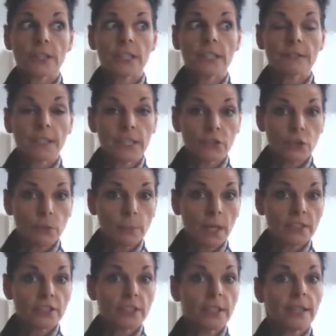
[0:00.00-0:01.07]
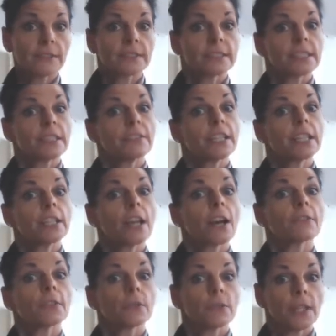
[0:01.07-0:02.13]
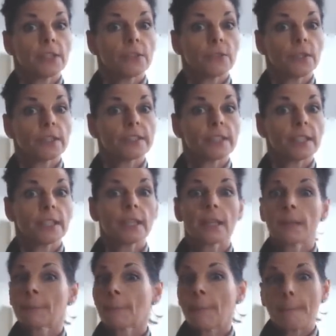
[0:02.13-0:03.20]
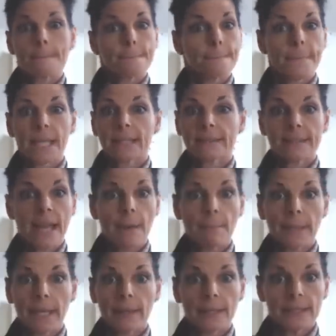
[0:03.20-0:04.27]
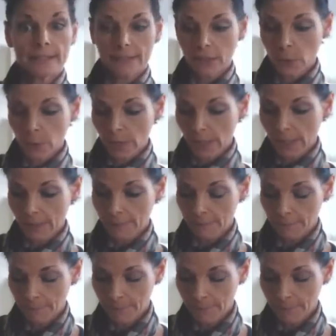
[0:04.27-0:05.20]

giving too much and not receiving enough or vice versa, it's not balanced, okay?